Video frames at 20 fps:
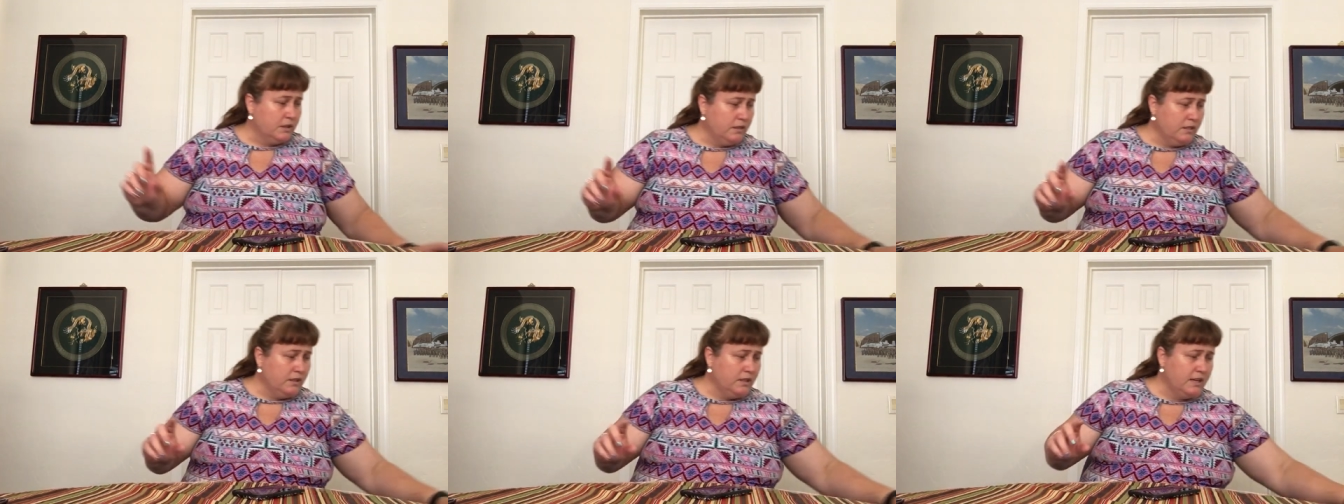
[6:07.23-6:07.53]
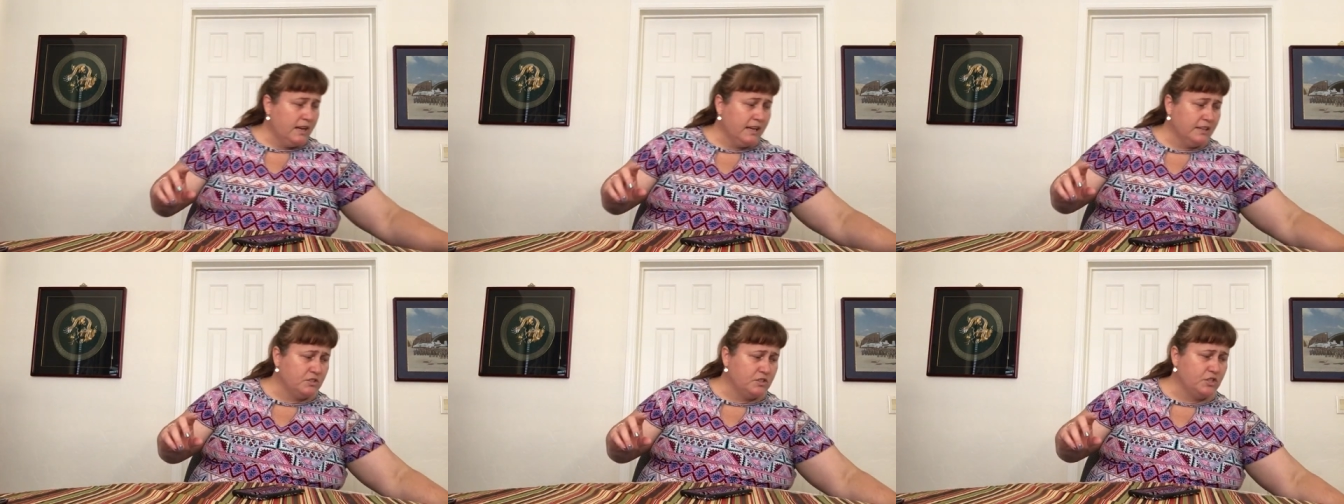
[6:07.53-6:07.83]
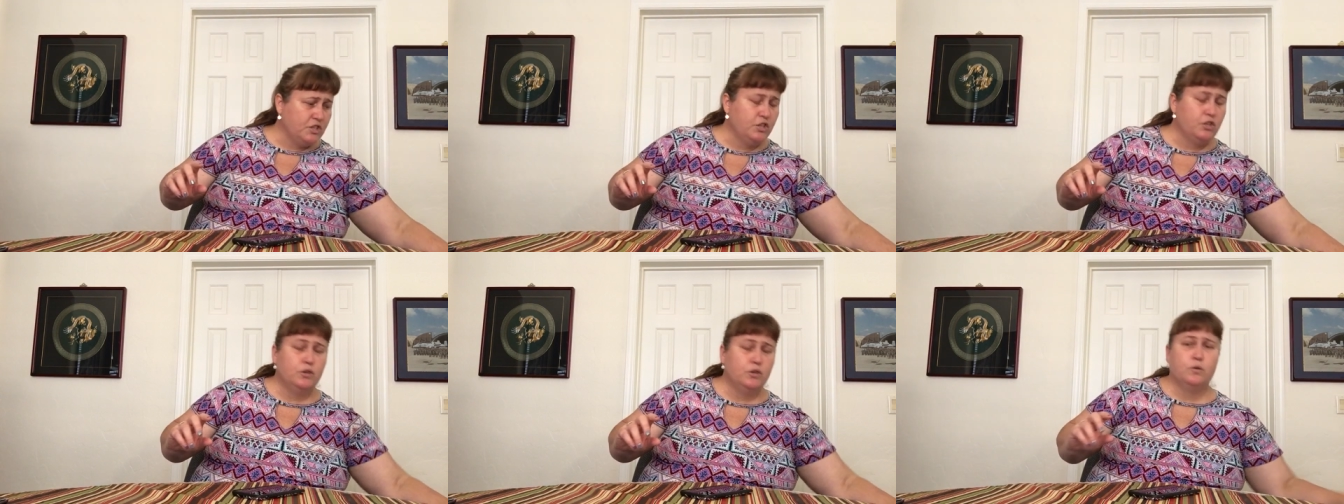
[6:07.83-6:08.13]
The next
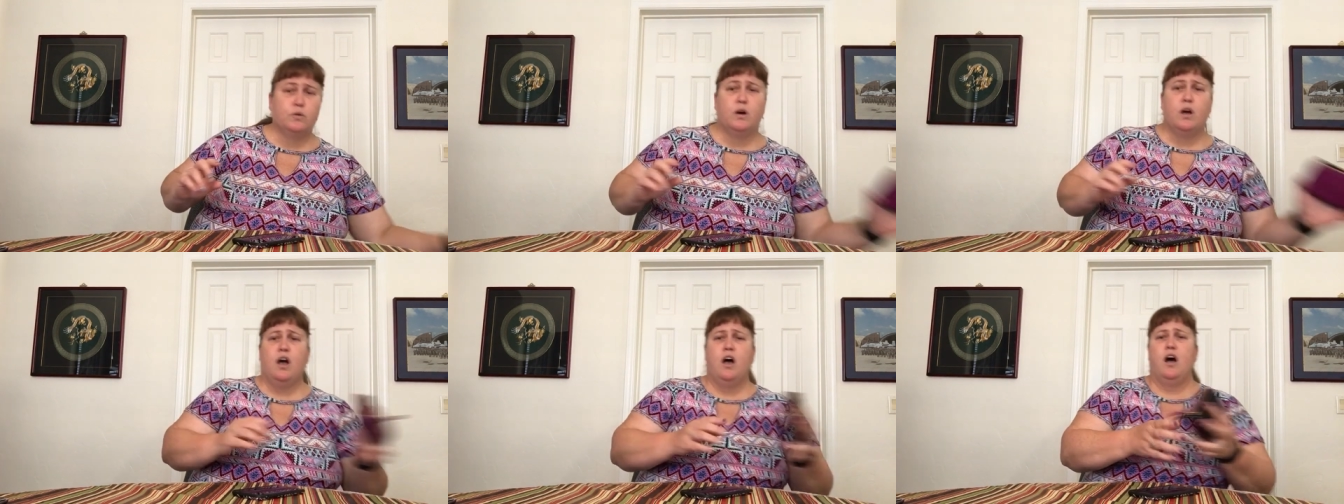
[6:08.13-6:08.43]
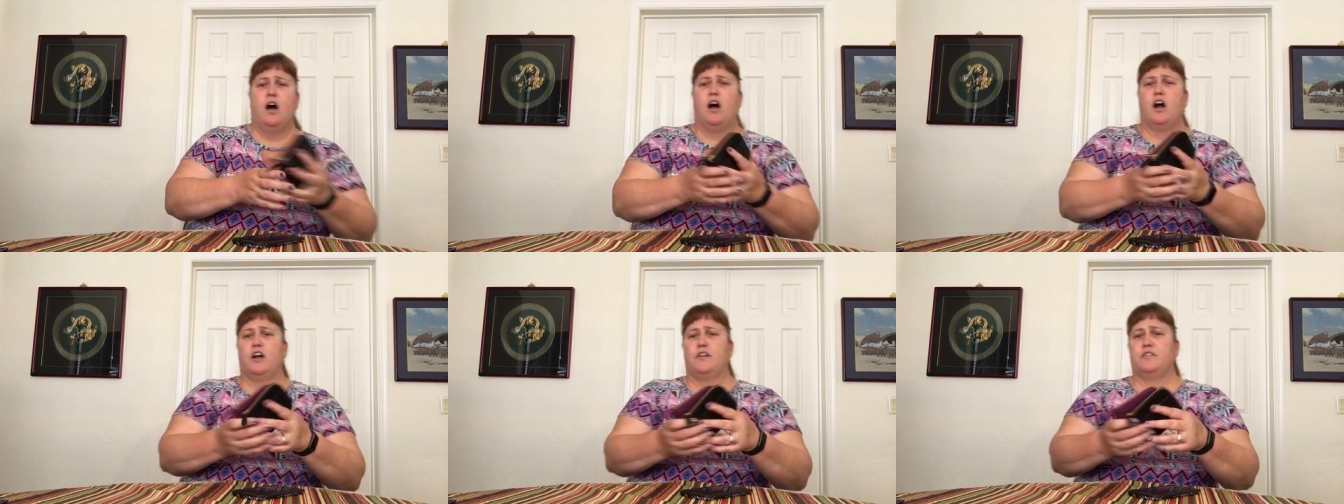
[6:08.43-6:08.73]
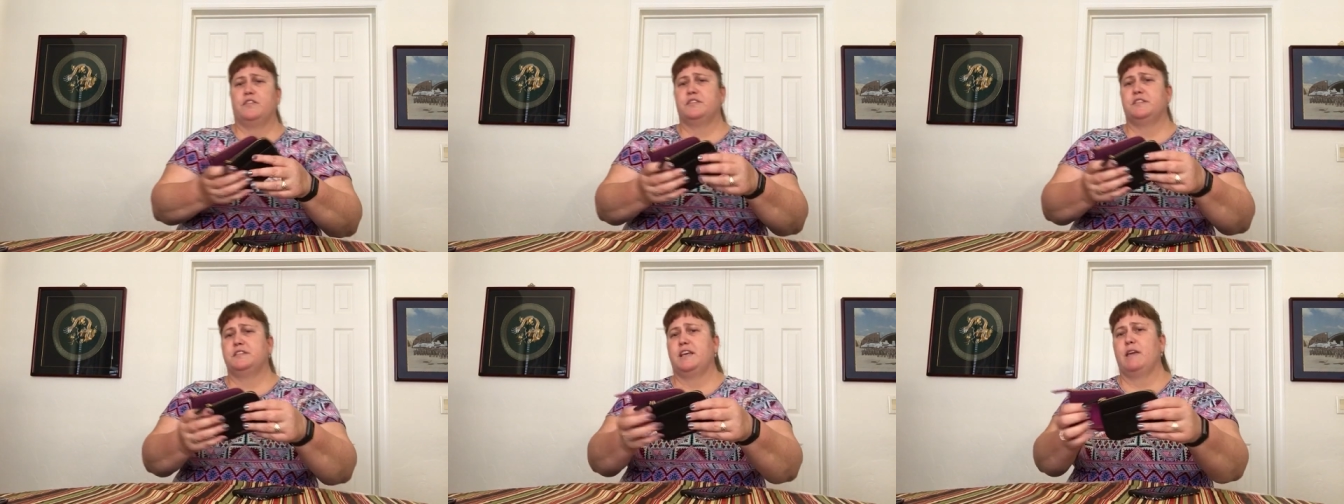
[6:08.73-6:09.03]
two are
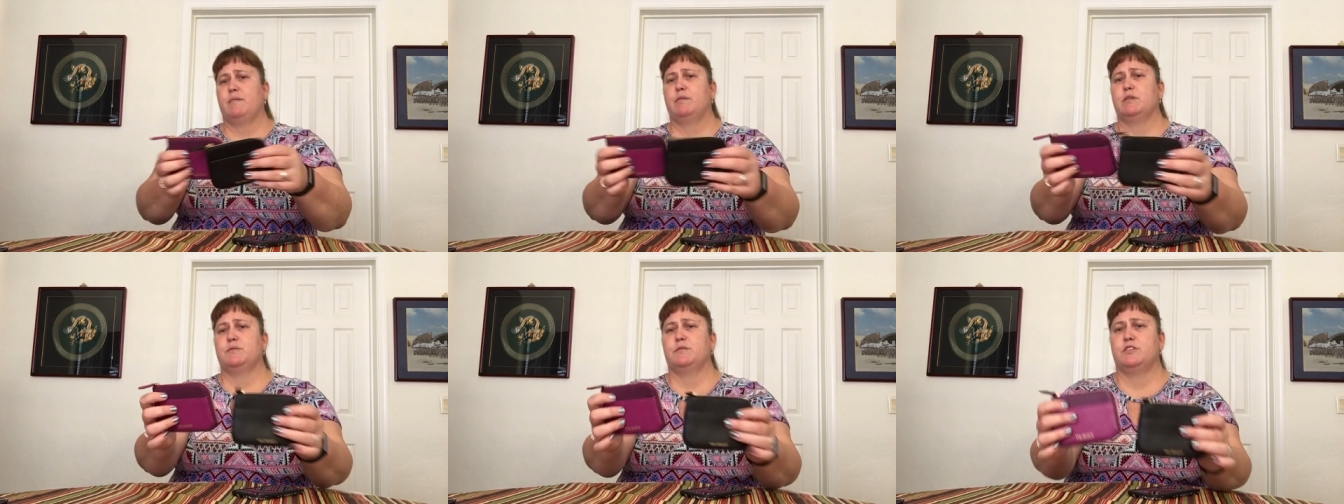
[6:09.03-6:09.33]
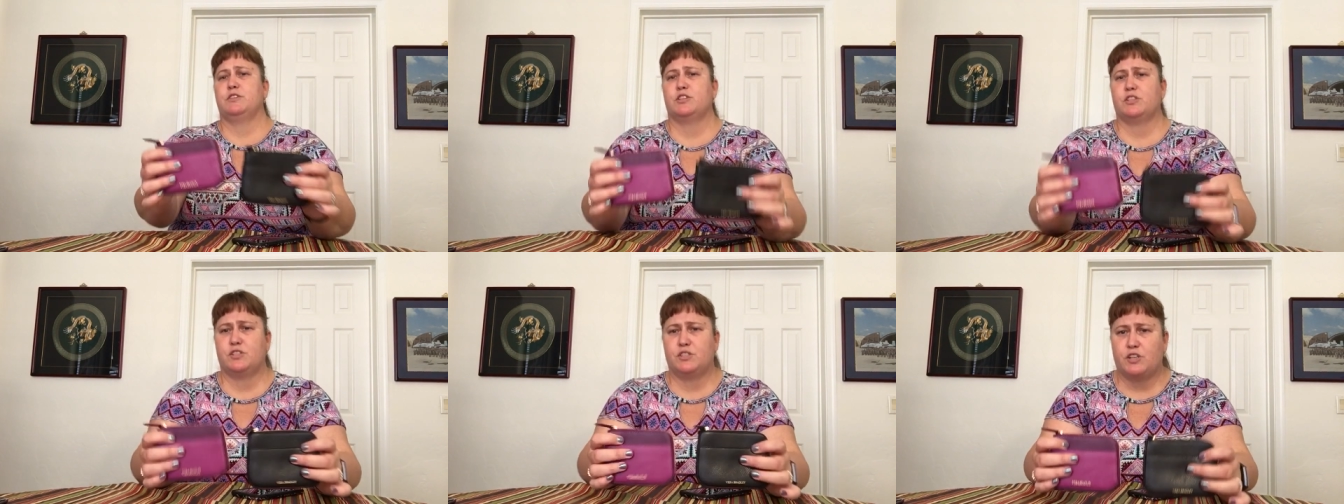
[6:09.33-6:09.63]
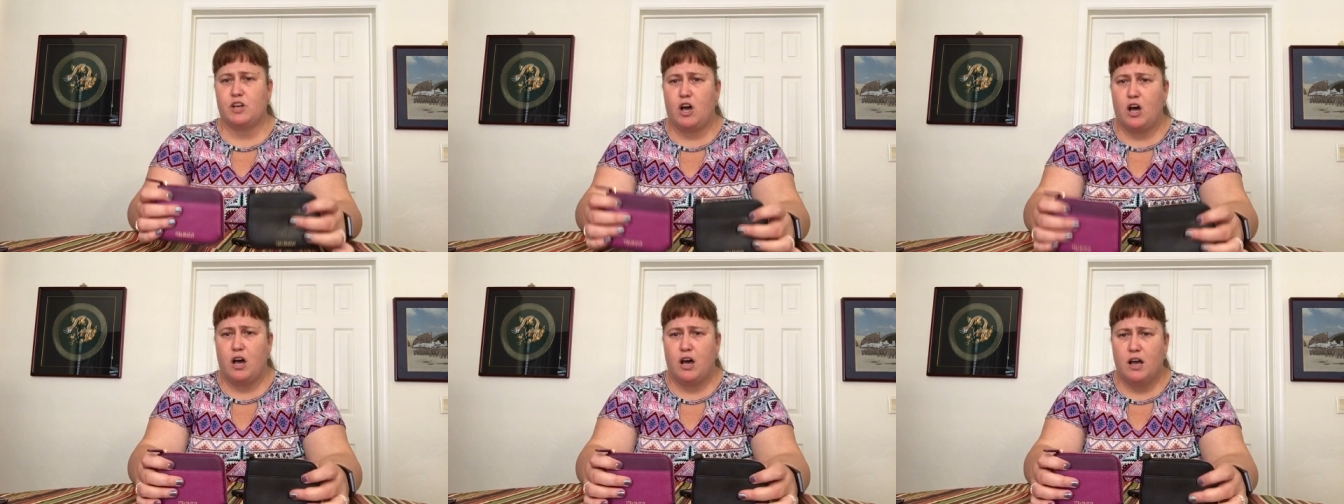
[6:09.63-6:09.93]
the same as we just
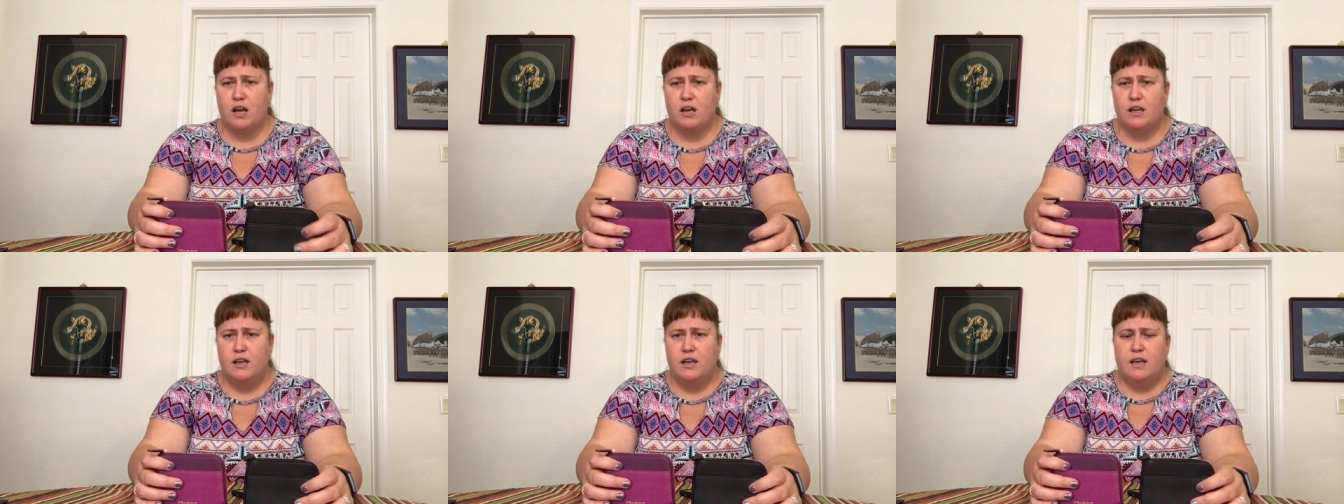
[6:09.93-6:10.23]
saw,